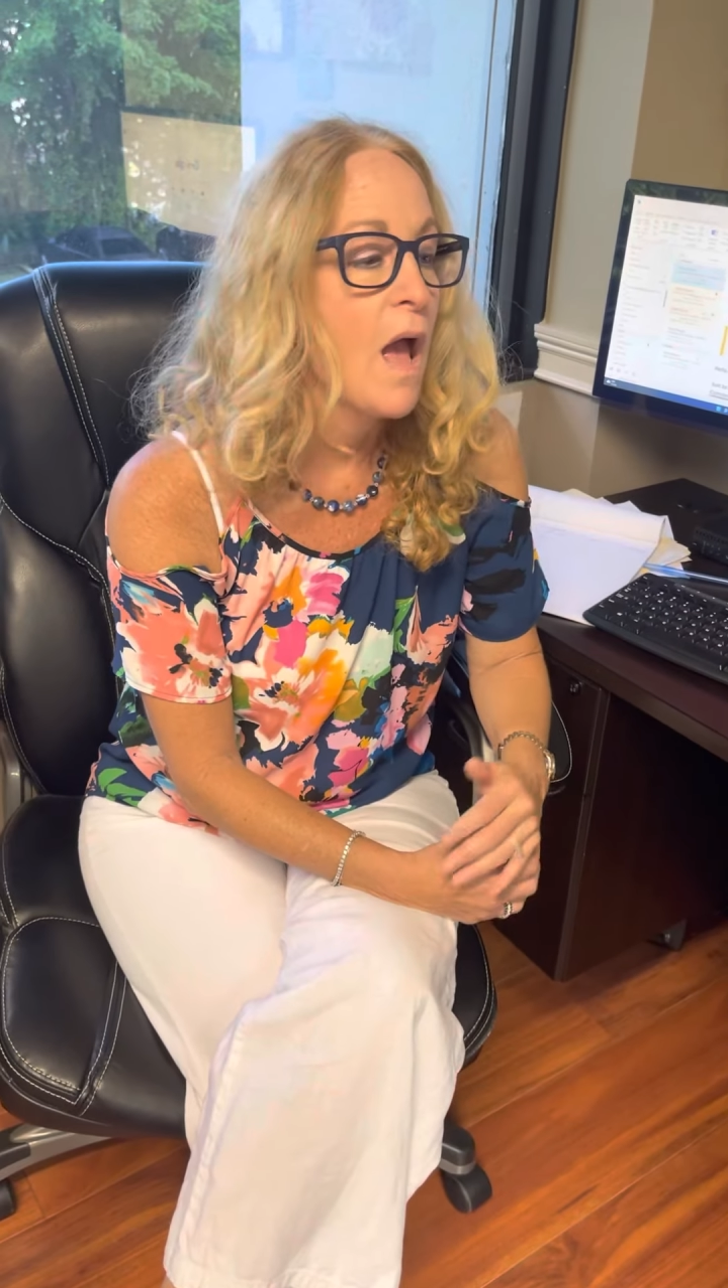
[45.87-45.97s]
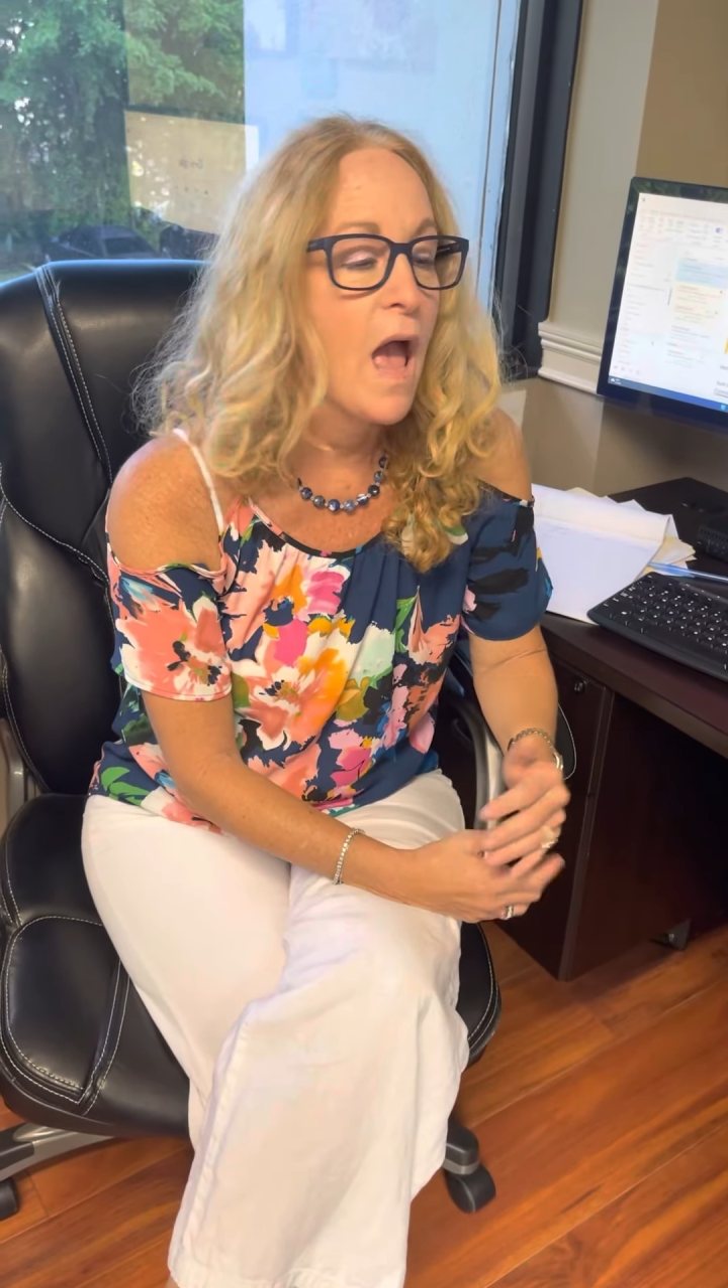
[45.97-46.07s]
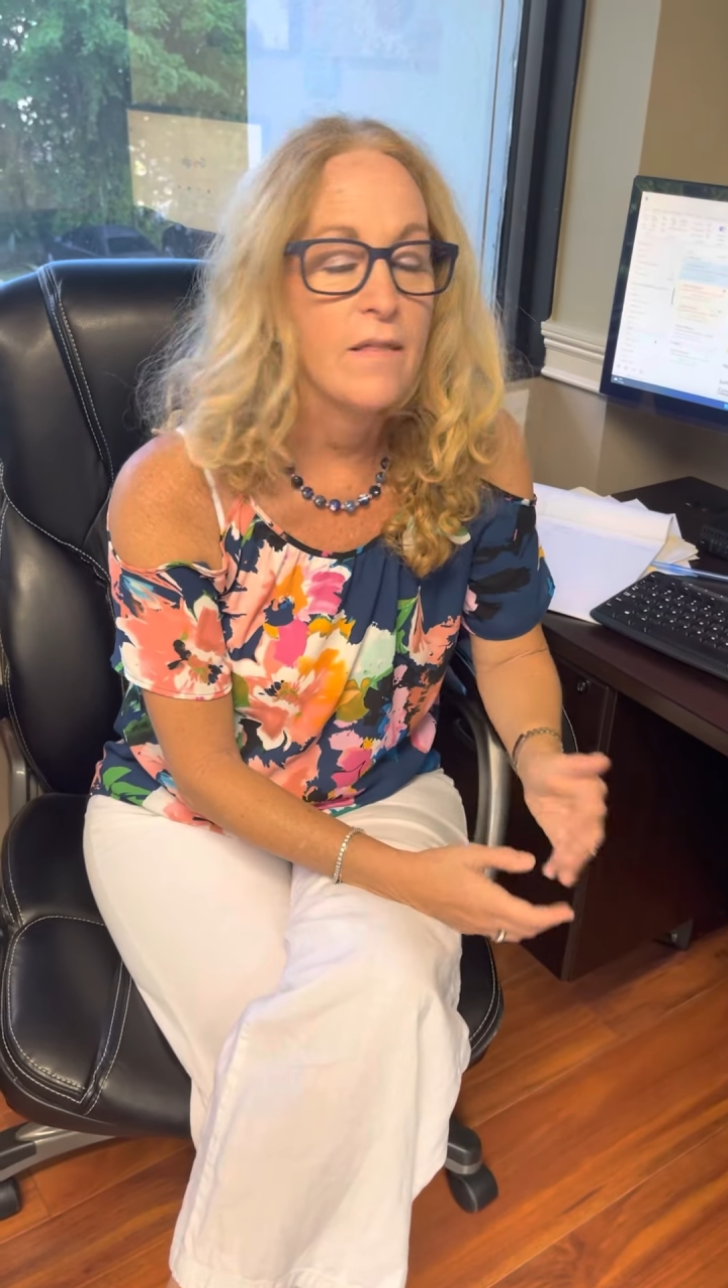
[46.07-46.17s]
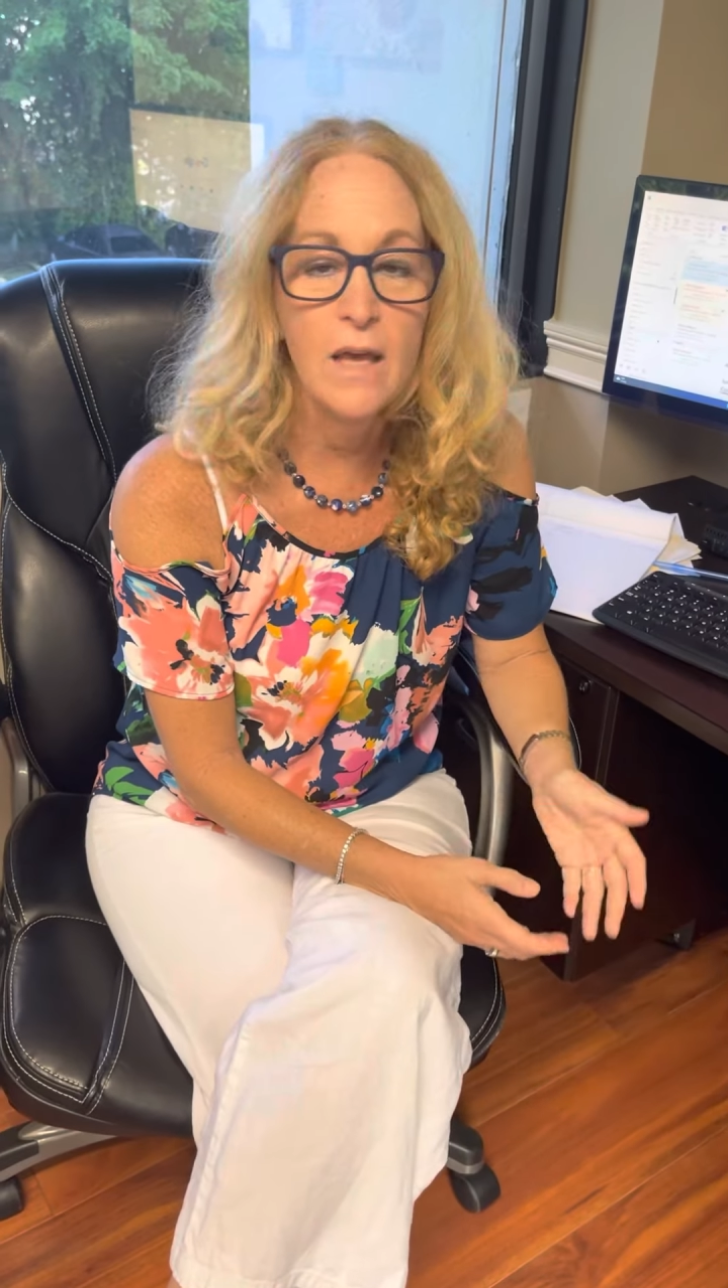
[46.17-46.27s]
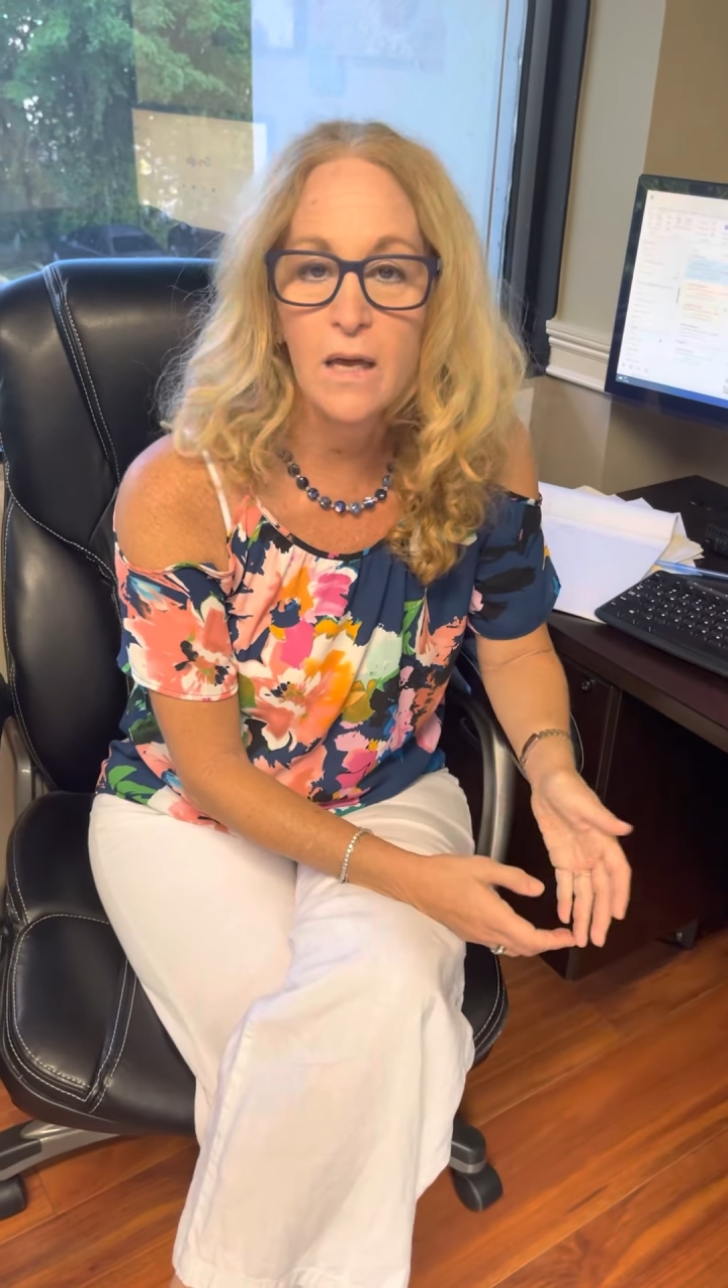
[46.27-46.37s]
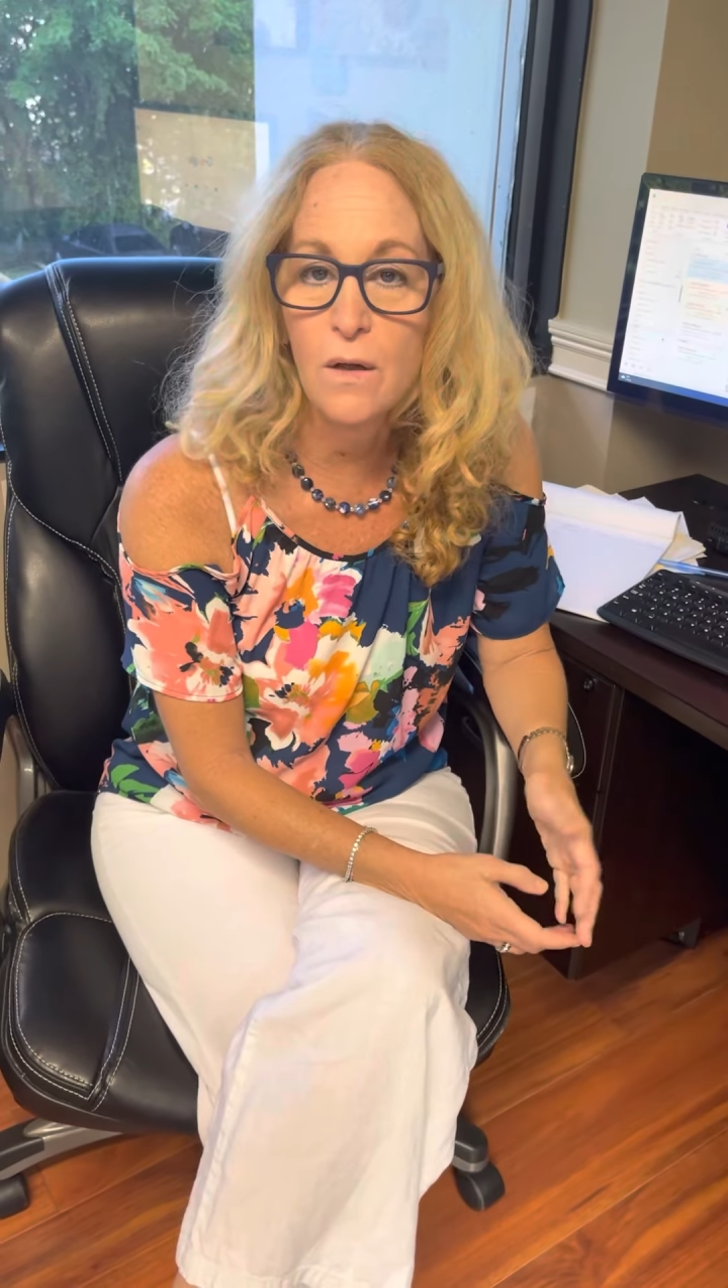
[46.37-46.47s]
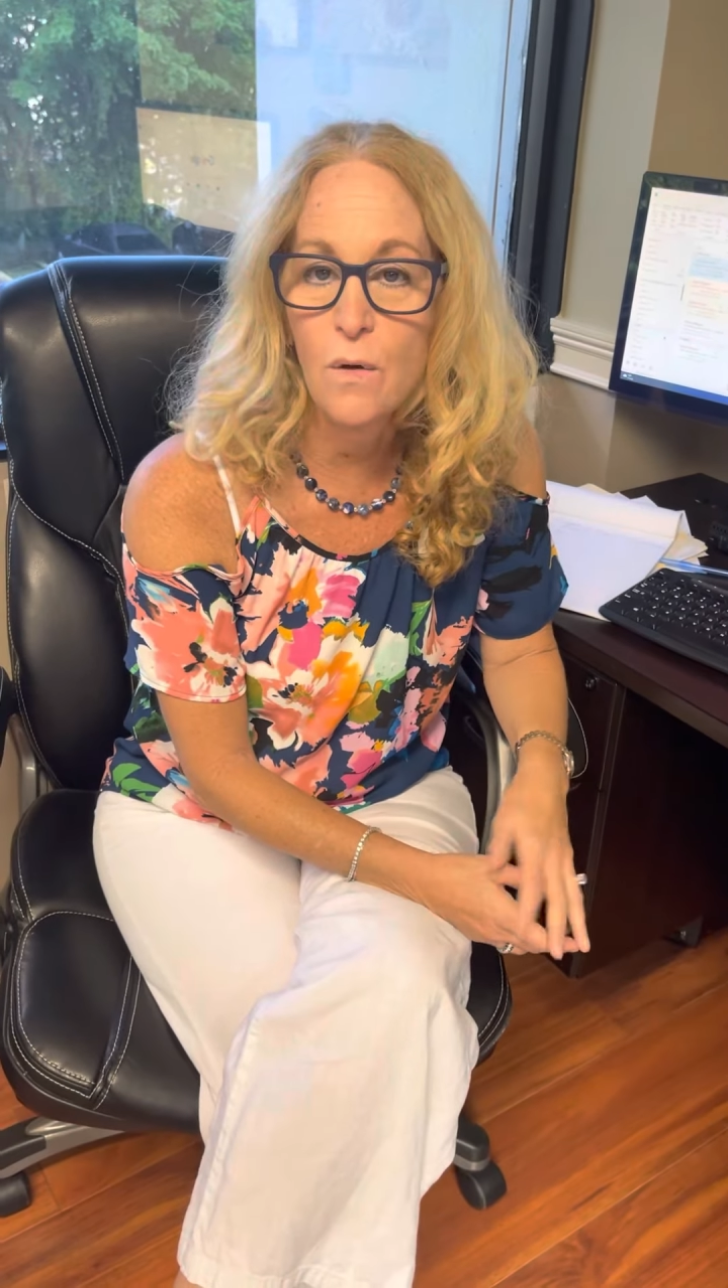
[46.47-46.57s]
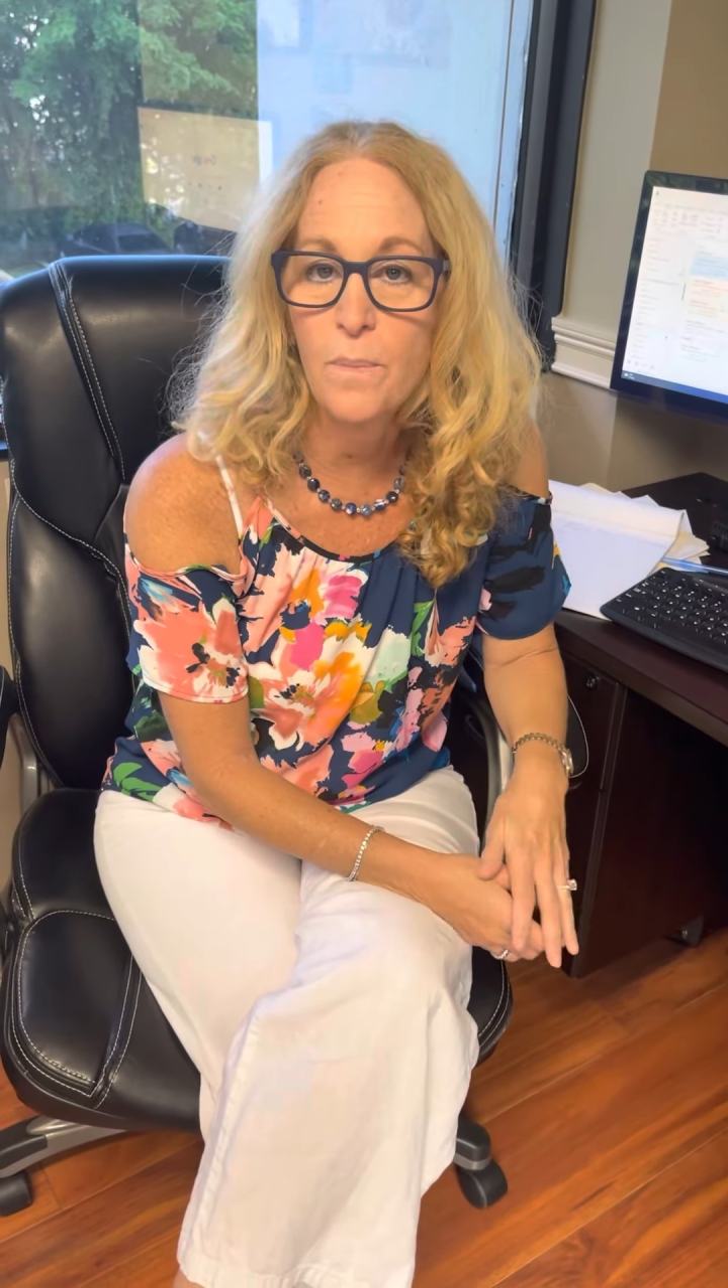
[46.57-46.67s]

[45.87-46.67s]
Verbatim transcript: and they had a whole